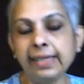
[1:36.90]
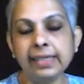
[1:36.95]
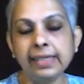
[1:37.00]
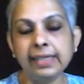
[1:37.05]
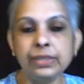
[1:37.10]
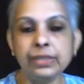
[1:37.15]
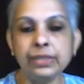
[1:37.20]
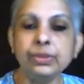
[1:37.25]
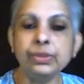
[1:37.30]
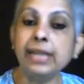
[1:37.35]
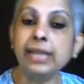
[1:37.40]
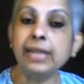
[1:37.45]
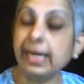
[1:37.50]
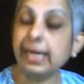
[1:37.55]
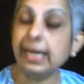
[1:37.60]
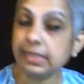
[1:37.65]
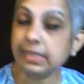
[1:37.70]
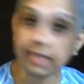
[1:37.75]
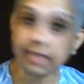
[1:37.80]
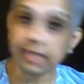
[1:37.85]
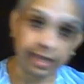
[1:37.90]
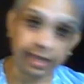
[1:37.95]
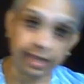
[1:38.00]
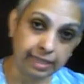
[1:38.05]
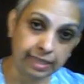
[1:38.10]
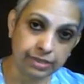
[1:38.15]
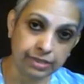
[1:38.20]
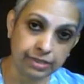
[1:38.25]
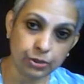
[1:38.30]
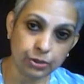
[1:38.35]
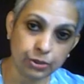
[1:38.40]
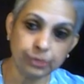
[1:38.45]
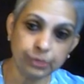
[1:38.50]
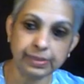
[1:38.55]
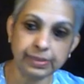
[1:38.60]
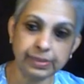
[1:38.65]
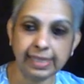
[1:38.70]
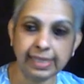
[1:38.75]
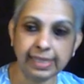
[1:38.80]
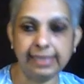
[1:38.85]
lead to an ice age
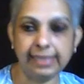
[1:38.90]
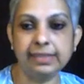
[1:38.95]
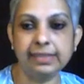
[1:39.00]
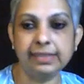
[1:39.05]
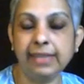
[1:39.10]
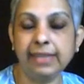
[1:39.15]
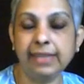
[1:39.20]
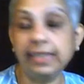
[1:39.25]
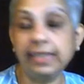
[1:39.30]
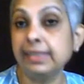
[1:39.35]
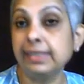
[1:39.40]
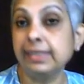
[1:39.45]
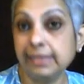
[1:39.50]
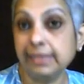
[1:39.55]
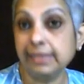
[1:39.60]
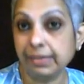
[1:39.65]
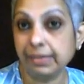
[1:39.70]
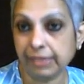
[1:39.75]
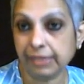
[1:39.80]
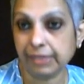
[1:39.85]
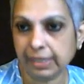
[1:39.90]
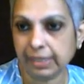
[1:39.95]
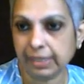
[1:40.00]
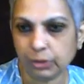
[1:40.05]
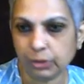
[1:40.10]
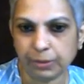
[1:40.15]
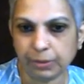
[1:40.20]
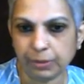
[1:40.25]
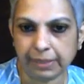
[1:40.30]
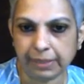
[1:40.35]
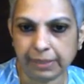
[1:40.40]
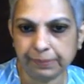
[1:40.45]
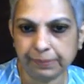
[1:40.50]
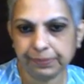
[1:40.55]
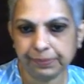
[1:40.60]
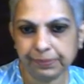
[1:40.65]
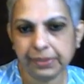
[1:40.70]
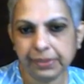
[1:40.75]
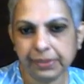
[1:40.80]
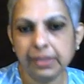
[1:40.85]
overnight, like it did after Lake Toba.
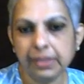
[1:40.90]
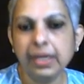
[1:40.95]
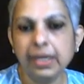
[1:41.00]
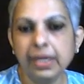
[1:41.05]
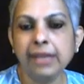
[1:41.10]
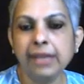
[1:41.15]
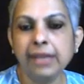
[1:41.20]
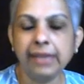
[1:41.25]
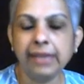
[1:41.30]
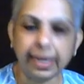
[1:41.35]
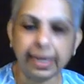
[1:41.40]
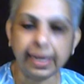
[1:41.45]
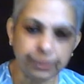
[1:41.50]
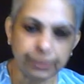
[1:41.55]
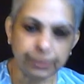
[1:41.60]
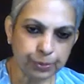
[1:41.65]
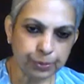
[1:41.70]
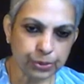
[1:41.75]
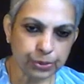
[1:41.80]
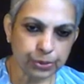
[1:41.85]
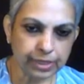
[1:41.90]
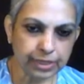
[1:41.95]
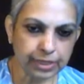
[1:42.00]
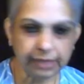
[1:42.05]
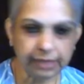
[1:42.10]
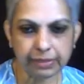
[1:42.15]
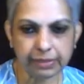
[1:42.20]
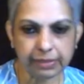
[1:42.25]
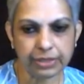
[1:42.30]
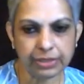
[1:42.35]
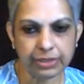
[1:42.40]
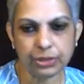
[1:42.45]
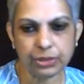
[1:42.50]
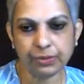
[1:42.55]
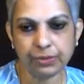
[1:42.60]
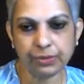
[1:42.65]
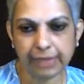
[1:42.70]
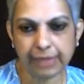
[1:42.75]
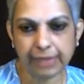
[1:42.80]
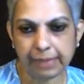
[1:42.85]
The Anthropocene
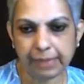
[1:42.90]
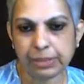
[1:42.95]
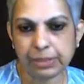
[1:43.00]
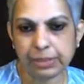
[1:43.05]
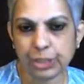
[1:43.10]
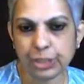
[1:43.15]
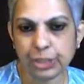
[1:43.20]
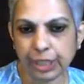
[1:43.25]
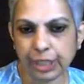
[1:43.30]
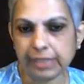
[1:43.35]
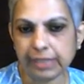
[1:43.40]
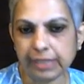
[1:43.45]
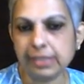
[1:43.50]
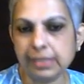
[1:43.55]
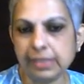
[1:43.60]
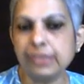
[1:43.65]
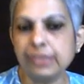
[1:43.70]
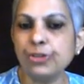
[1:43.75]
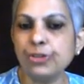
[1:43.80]
version of climate change is